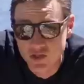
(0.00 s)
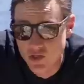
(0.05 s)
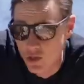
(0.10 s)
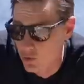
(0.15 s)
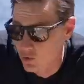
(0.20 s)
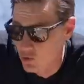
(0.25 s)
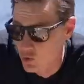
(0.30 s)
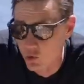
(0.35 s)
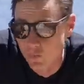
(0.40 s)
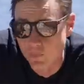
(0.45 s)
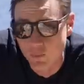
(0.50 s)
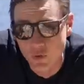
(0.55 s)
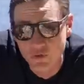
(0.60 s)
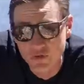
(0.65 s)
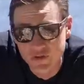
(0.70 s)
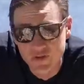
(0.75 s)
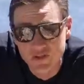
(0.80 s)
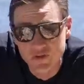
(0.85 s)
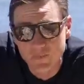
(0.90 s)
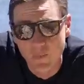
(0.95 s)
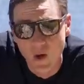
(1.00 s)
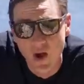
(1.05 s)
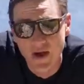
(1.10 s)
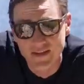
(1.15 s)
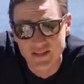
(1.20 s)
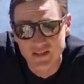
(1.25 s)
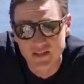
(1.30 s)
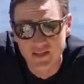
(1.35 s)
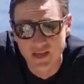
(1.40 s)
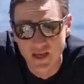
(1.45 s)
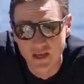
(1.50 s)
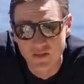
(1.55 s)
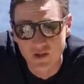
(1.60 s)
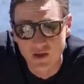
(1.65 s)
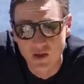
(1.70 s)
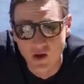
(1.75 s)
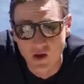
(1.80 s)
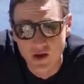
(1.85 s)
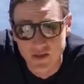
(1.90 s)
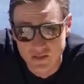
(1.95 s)
So to put this bike together,
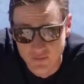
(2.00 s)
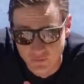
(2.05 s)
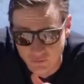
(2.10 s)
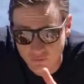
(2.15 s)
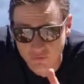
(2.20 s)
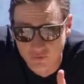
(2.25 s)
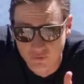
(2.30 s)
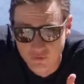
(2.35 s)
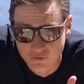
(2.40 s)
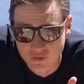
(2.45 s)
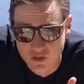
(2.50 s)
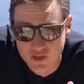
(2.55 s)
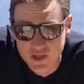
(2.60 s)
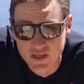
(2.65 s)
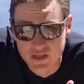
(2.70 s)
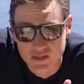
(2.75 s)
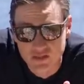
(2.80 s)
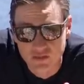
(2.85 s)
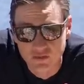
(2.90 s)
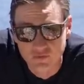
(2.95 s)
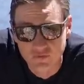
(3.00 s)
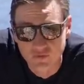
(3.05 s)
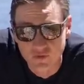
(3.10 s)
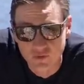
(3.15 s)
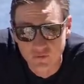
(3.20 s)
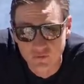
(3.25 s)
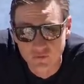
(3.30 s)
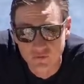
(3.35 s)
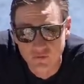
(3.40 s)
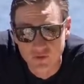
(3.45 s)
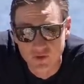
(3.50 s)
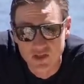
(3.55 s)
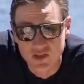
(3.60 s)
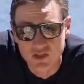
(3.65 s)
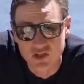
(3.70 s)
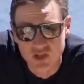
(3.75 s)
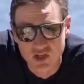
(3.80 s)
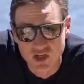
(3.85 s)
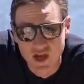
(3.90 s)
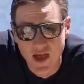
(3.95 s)
guys, for this and for, for
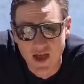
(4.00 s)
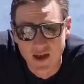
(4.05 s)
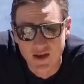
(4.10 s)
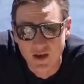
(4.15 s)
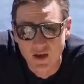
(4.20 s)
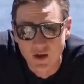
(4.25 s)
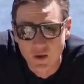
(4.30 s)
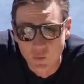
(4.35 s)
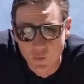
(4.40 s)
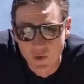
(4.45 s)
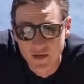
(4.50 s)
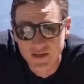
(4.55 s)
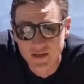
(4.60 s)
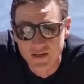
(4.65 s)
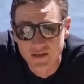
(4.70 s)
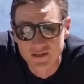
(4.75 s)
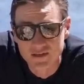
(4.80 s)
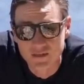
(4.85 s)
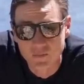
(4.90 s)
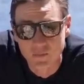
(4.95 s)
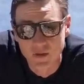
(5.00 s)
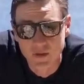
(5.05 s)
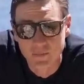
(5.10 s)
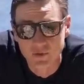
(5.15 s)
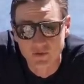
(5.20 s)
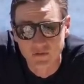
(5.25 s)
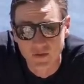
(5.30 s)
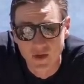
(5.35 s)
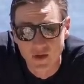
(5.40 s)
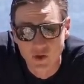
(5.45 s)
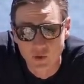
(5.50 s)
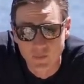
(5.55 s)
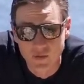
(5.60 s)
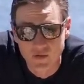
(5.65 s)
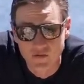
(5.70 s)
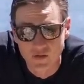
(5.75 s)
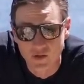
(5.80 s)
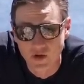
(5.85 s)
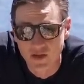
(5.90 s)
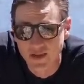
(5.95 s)
this chat, we needed some people to help
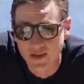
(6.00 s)
us, and